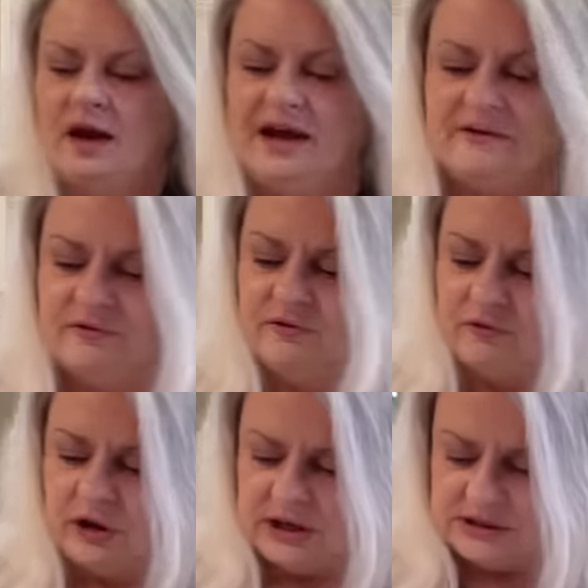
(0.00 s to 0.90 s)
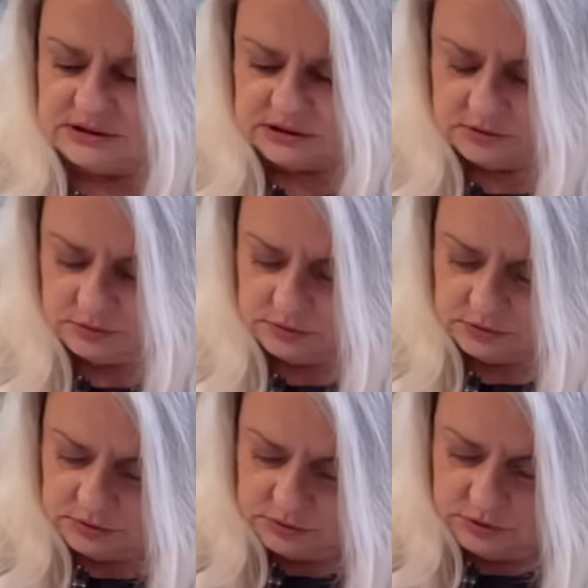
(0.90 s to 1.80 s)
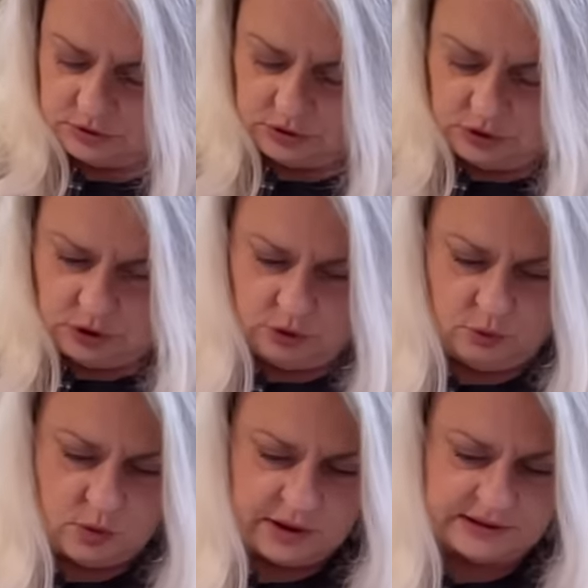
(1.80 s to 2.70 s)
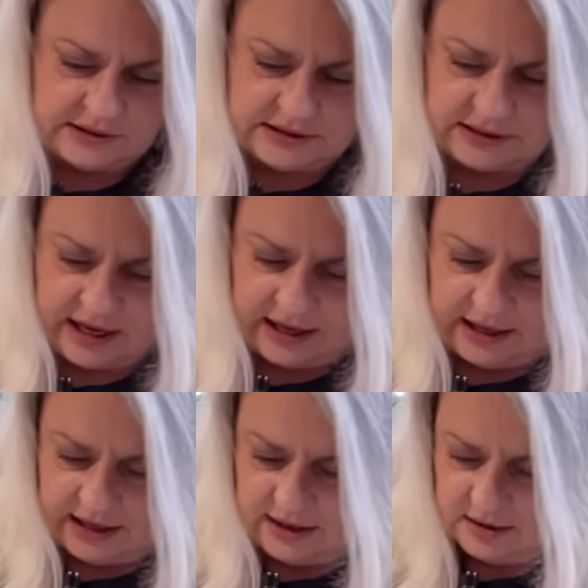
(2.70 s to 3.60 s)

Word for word: I have a friend who wants a